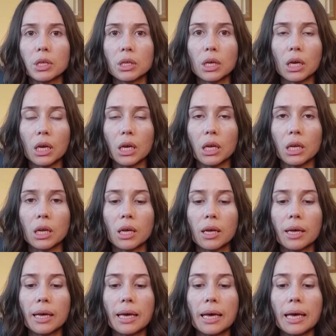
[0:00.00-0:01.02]
clean
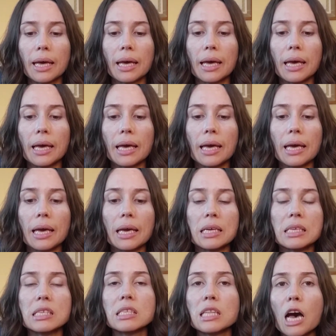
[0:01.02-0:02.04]

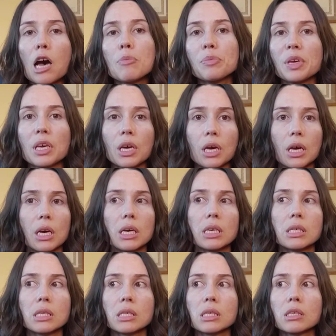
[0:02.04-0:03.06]
is not
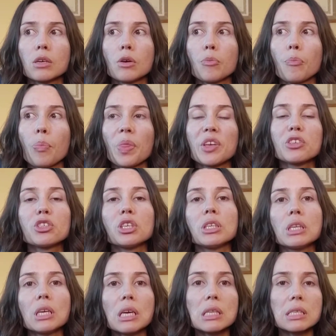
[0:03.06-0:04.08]
because
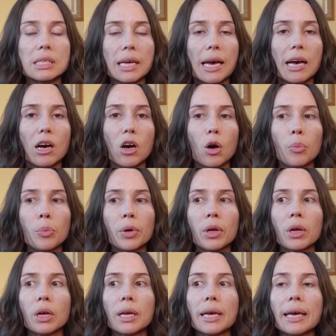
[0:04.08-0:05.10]
she needs the help.
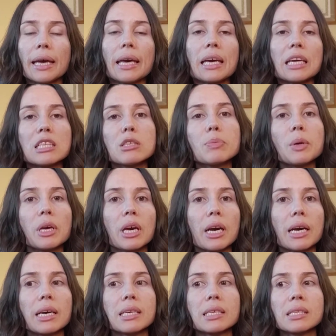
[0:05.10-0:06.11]
It's
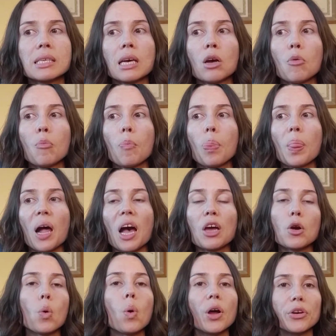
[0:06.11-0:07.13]
because
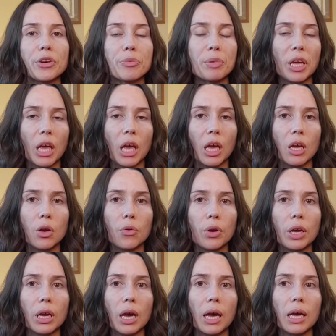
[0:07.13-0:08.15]
I don't want her to be
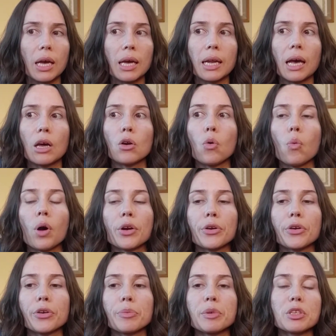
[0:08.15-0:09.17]
angry and I don't
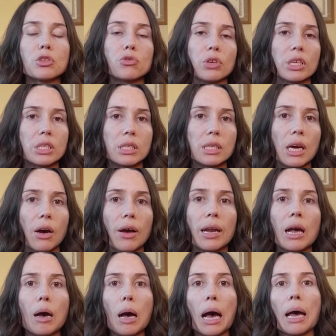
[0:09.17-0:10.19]
want her to be stressed out.
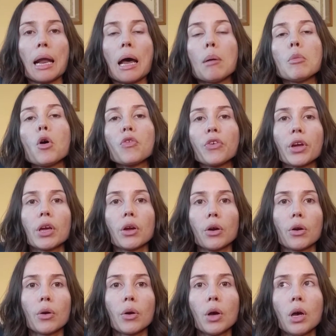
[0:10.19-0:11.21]
And I'm over
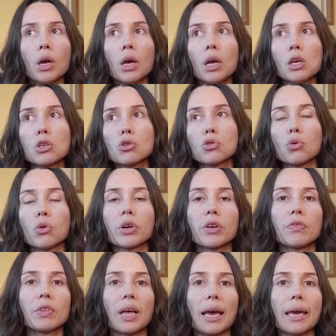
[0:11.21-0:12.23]
here sort
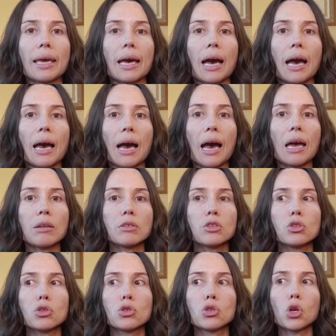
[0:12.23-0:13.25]
of like, I
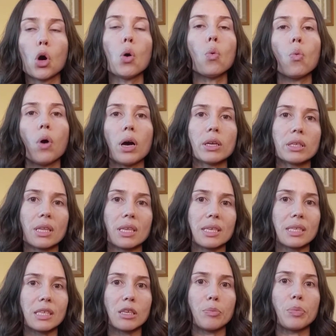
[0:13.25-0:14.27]
don't want
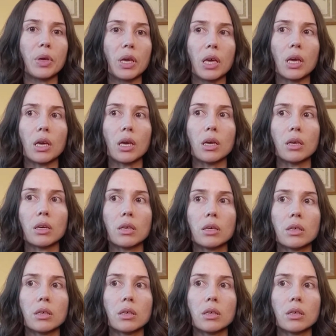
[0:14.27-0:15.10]
this to be